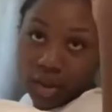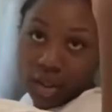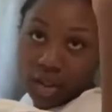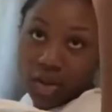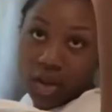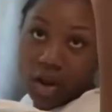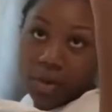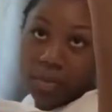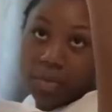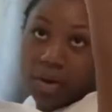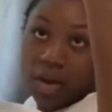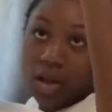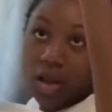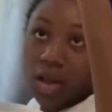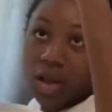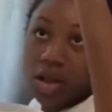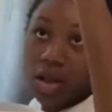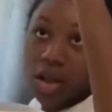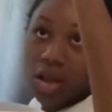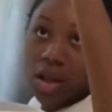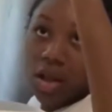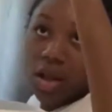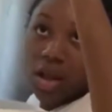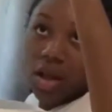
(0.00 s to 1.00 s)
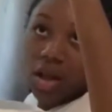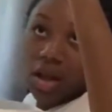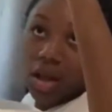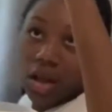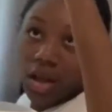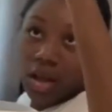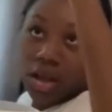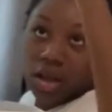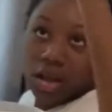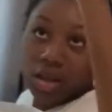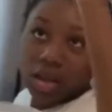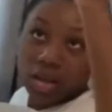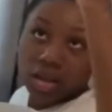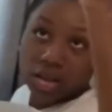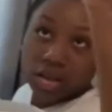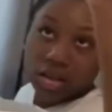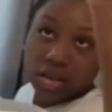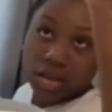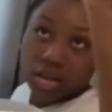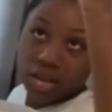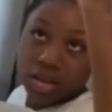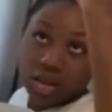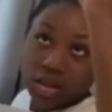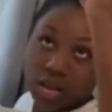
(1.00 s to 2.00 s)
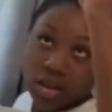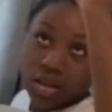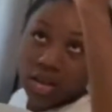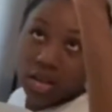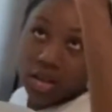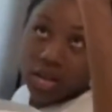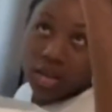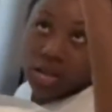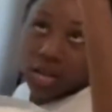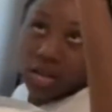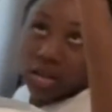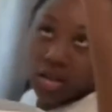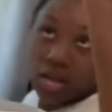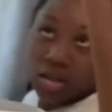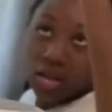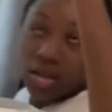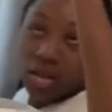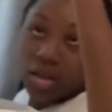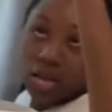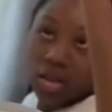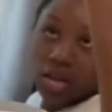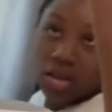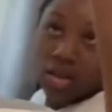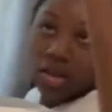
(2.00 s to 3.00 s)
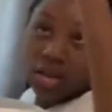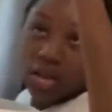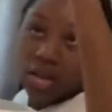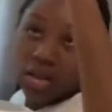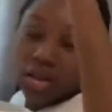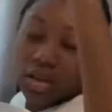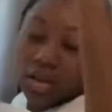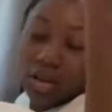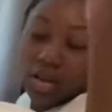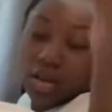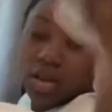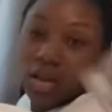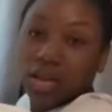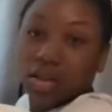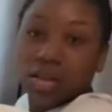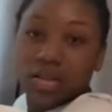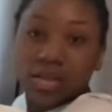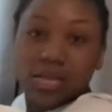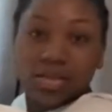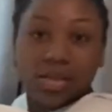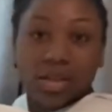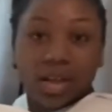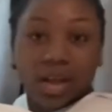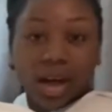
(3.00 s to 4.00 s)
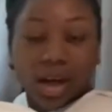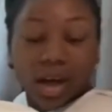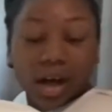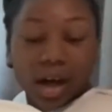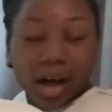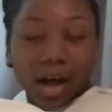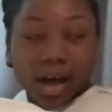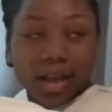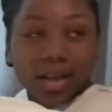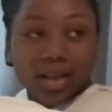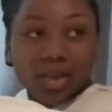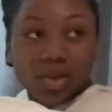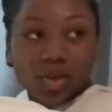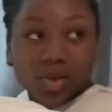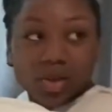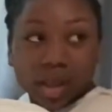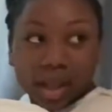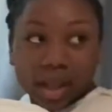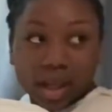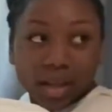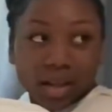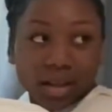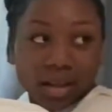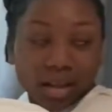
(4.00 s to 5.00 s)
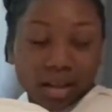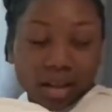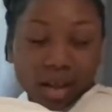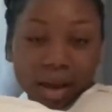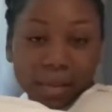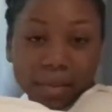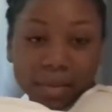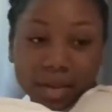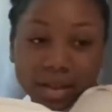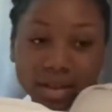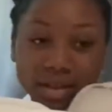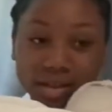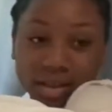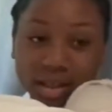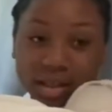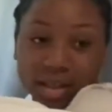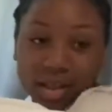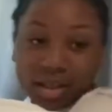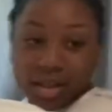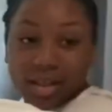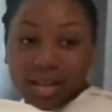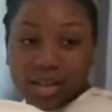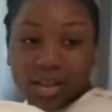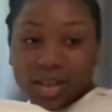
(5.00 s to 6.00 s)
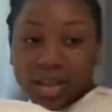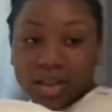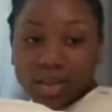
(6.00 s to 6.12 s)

long, but her eyelashes are already long, but it added some volume to her eyelashes. Yeah, I do like it. I mean, it's like any other